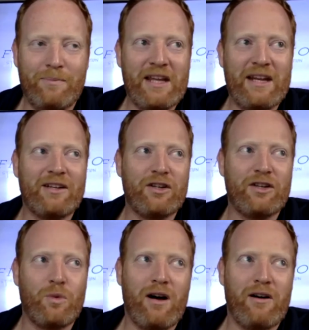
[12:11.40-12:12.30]
to
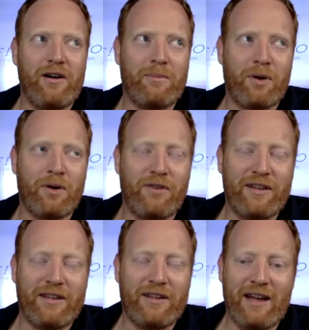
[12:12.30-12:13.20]
dwell in perfect
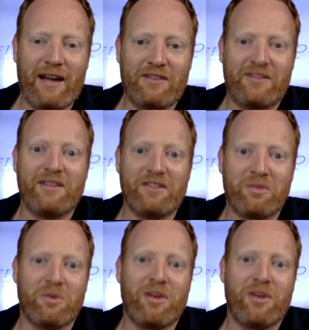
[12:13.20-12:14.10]
and kind of sinless
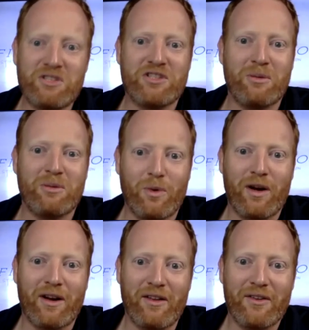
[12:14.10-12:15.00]
relationship with
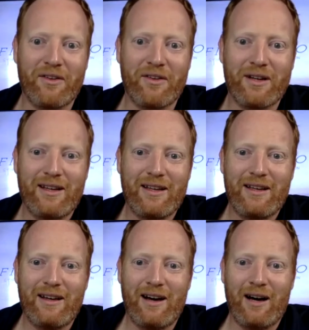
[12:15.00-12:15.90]
one another.
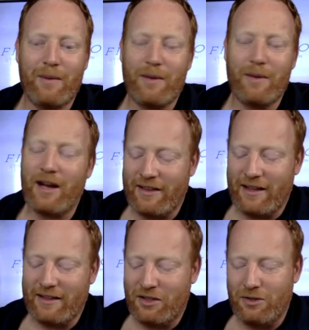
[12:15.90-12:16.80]
And I think
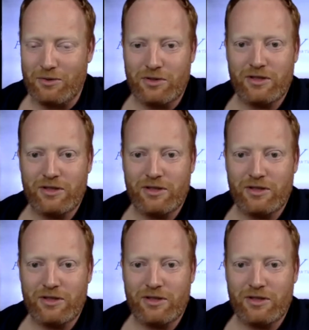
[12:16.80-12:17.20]
that's huge.